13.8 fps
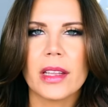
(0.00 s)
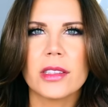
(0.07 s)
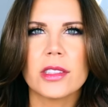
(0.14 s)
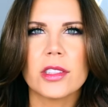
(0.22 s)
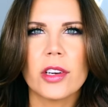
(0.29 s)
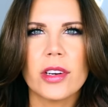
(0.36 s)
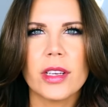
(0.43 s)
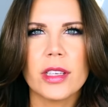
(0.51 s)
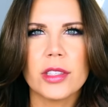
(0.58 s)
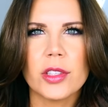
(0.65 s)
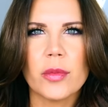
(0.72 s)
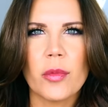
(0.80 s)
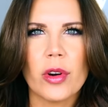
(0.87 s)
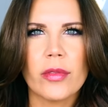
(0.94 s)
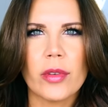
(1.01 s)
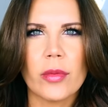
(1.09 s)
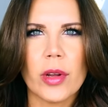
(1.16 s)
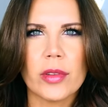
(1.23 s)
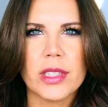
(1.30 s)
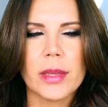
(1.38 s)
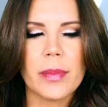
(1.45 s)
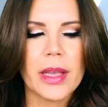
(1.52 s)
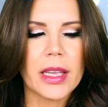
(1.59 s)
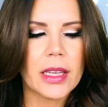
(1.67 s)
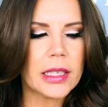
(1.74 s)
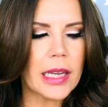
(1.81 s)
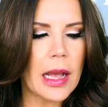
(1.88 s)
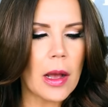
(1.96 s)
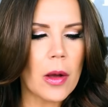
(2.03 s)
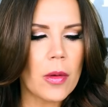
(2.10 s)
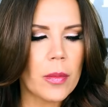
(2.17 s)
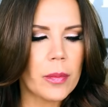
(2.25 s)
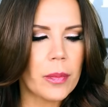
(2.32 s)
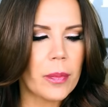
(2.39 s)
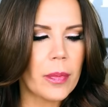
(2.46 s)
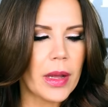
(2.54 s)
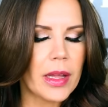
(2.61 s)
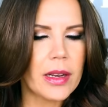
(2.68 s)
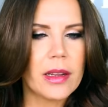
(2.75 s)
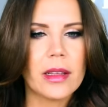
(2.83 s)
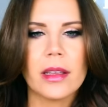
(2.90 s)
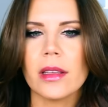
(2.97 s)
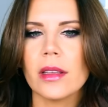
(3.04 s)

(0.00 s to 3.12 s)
It's turning into more of a rosy pink now, but